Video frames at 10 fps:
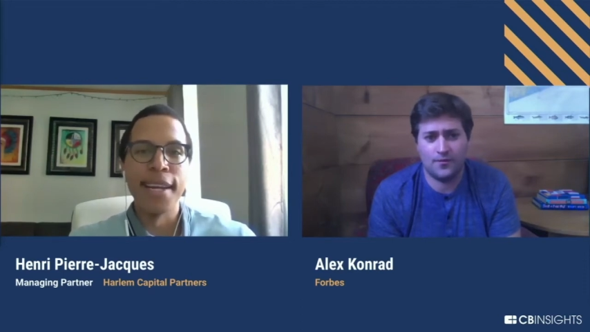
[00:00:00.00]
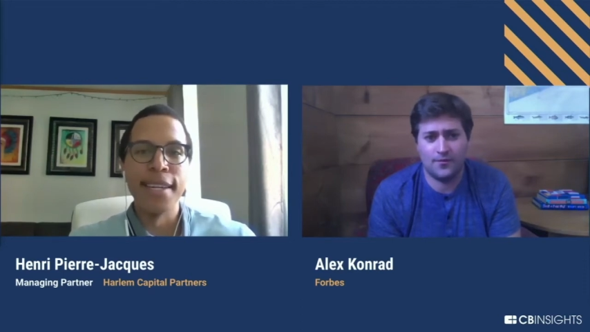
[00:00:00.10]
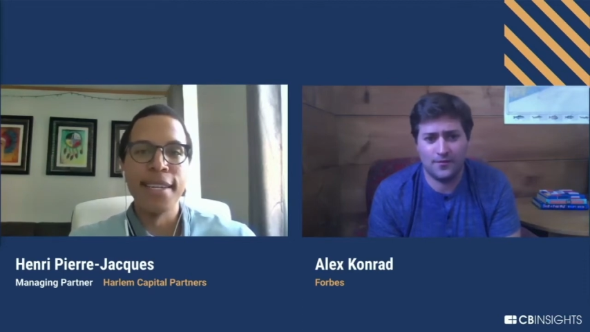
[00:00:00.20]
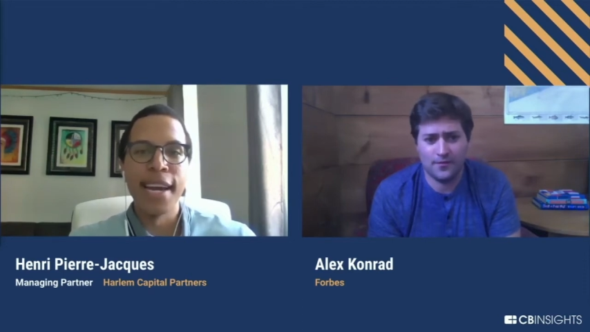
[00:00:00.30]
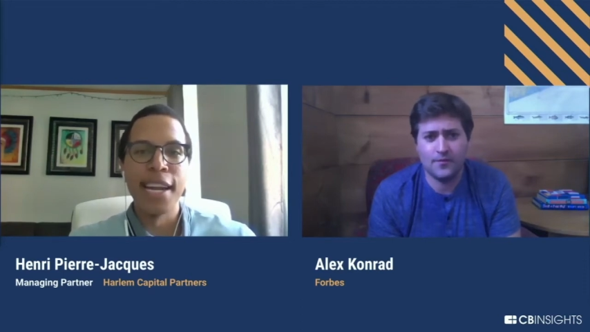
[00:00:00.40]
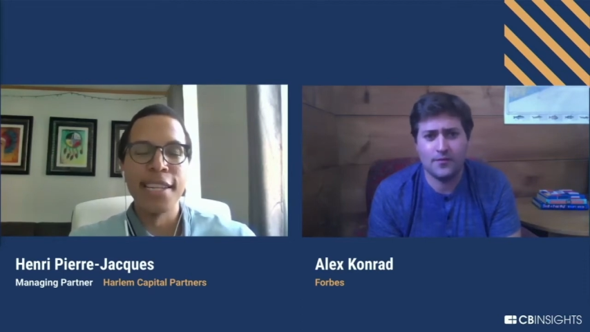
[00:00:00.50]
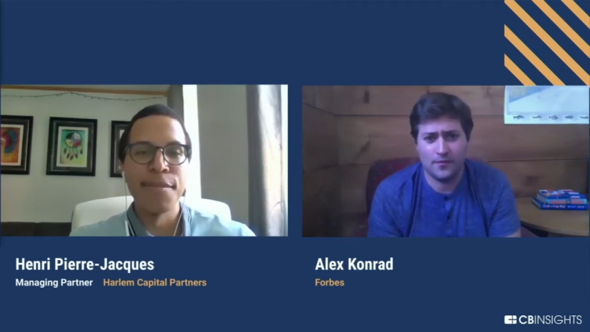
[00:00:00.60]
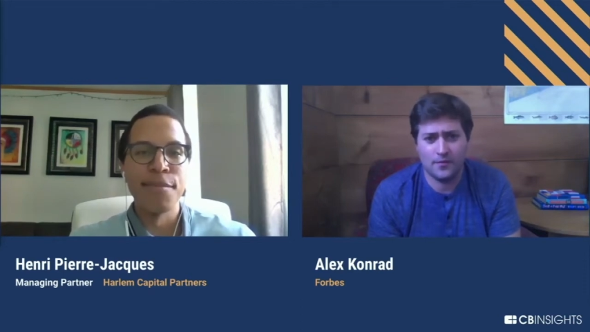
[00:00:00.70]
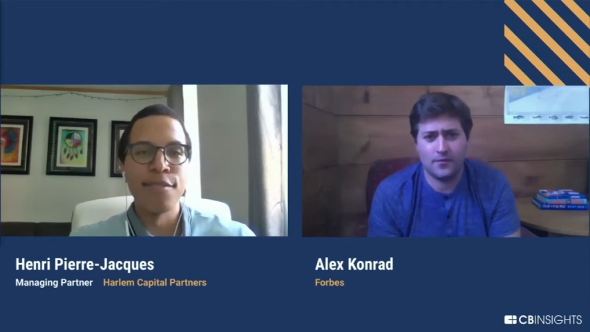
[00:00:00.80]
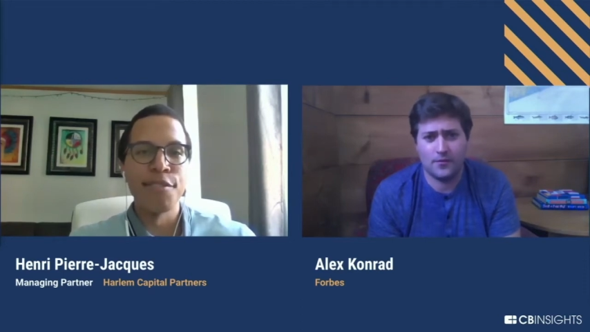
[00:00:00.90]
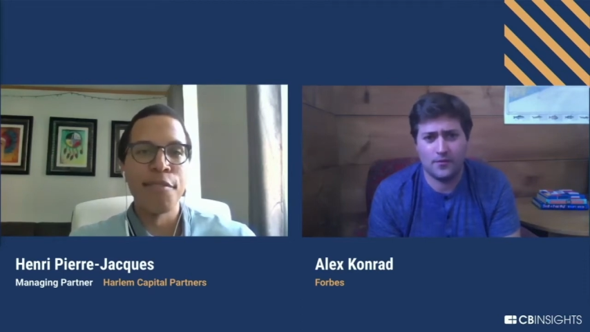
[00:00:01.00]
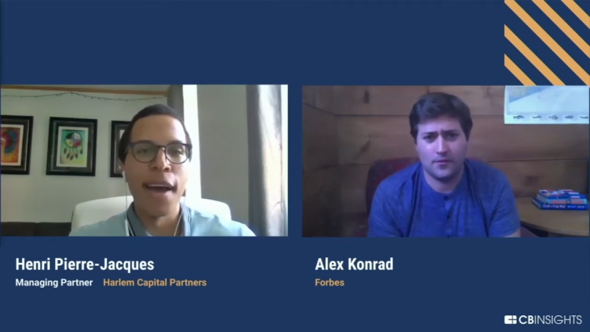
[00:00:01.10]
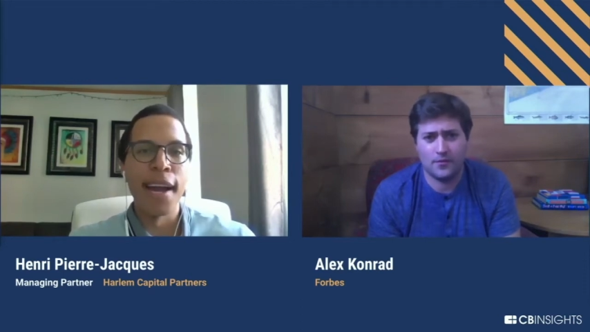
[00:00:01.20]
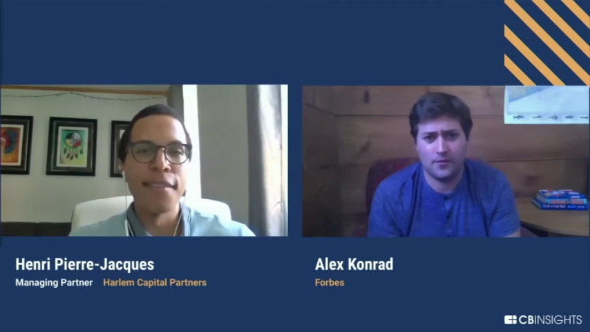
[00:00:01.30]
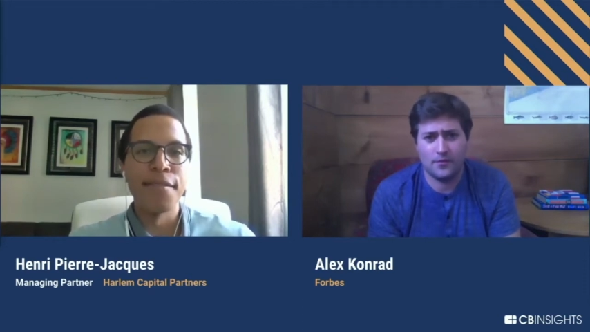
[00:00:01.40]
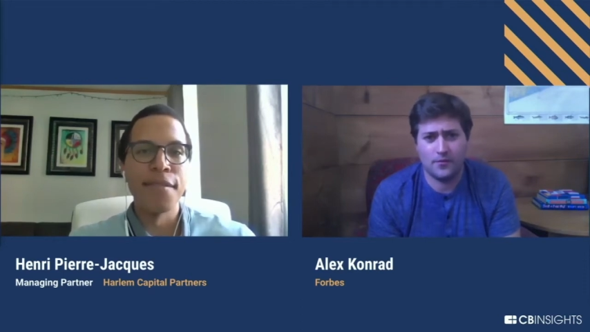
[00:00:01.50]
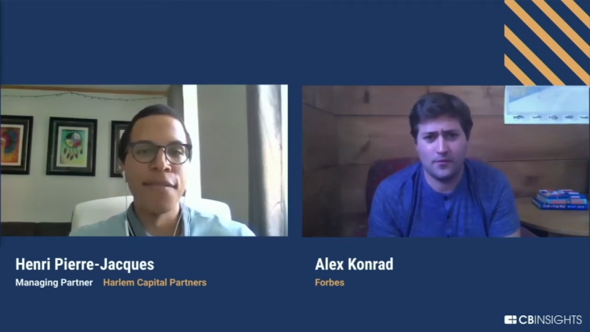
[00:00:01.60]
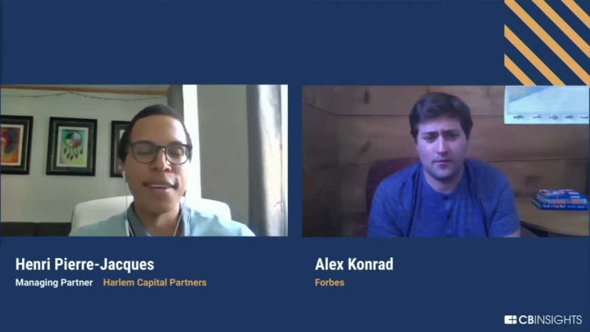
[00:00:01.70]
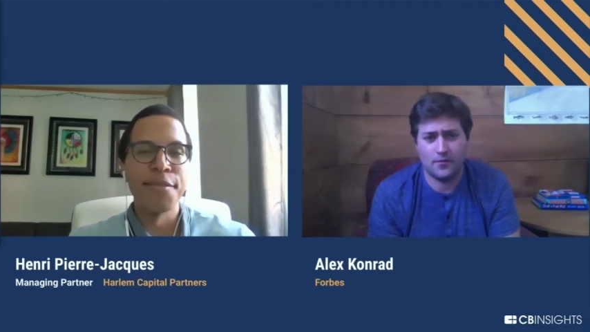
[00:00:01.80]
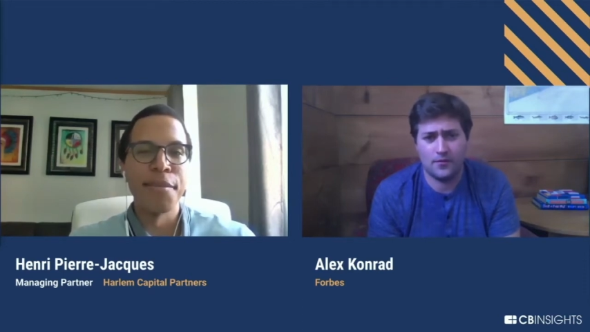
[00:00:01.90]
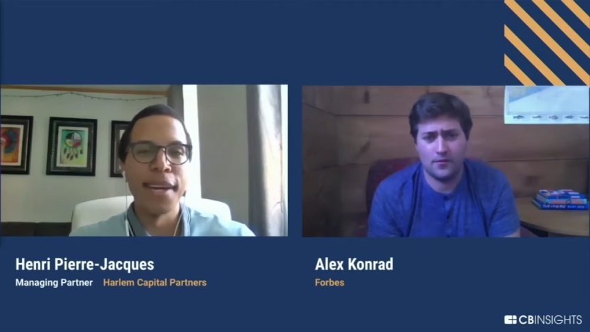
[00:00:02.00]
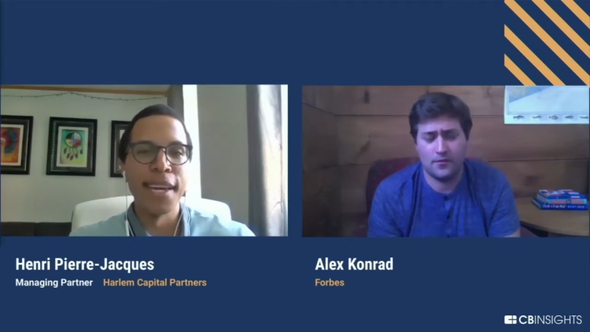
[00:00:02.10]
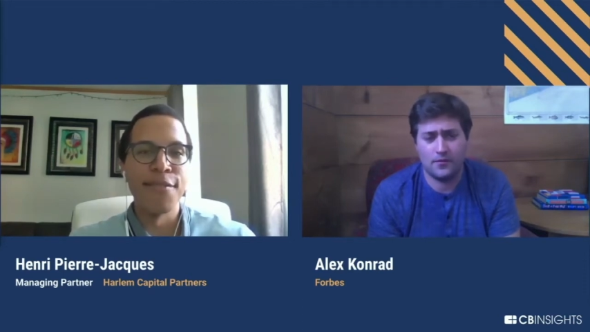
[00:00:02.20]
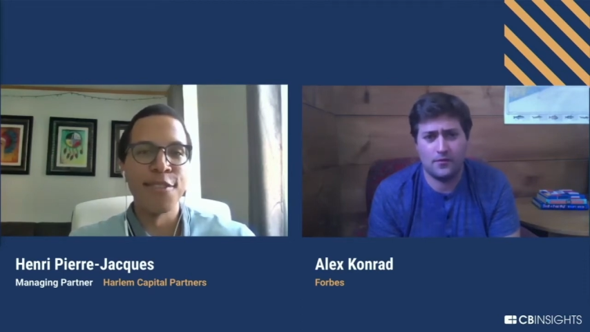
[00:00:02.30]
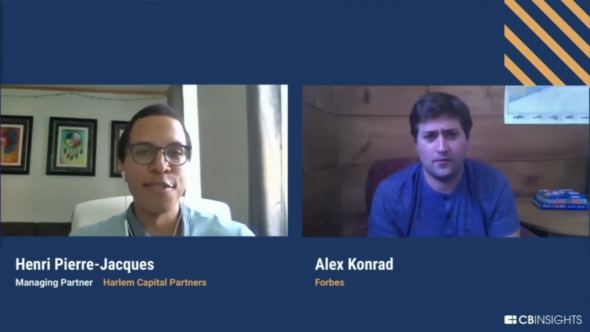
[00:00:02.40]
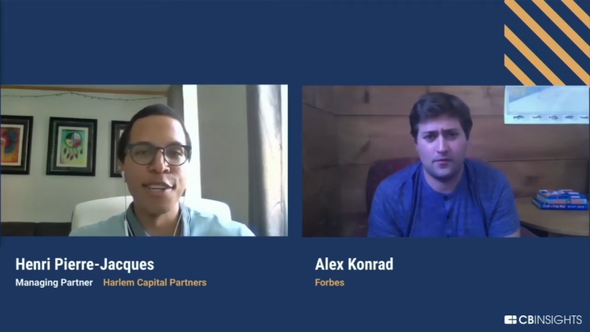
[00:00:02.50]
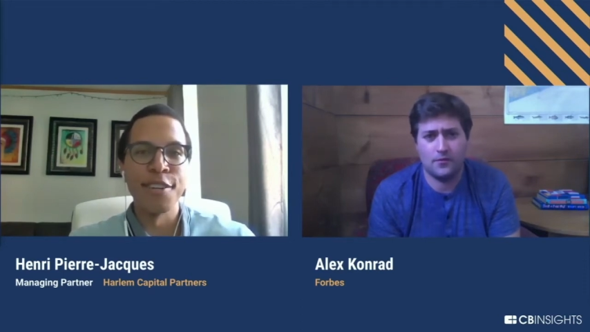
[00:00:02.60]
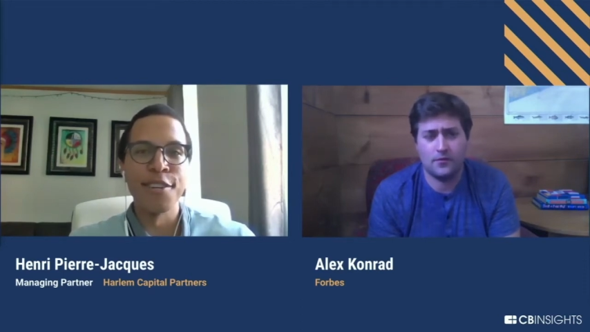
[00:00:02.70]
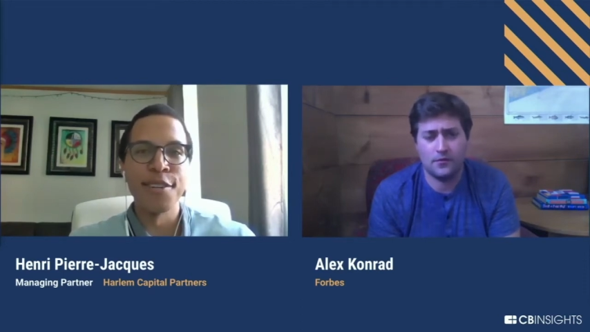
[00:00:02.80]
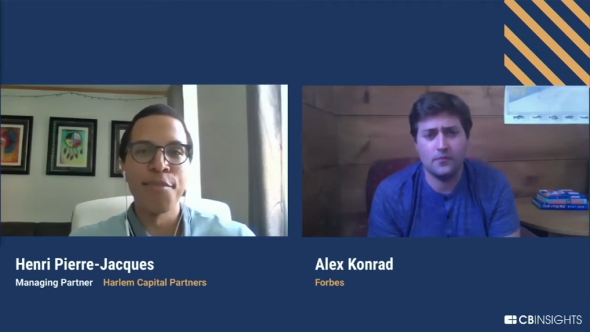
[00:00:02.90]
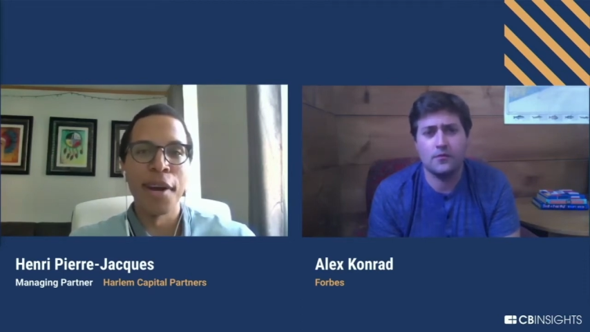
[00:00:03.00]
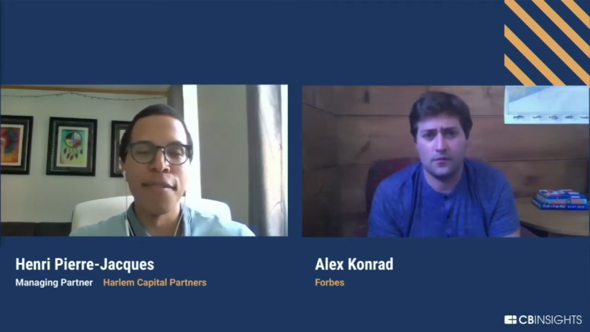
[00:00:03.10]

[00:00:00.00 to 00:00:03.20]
Speaker 1: I did kind of the typical track of investment banking for two years,